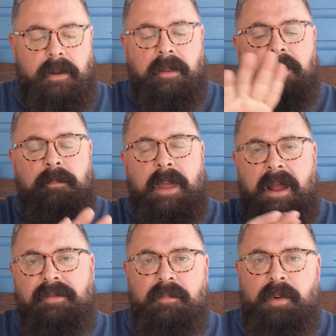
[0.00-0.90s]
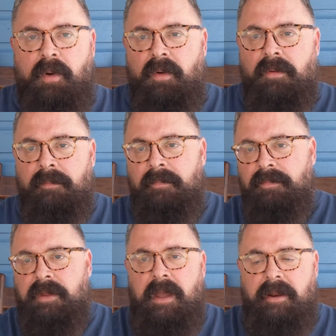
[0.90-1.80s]
I then pack the bowl,
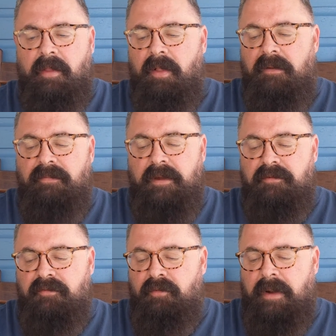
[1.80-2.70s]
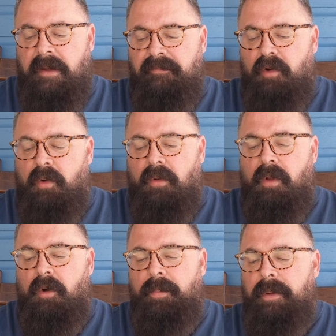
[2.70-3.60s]
kind of leave that draft hole
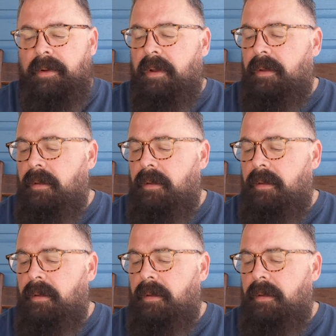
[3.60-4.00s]
open.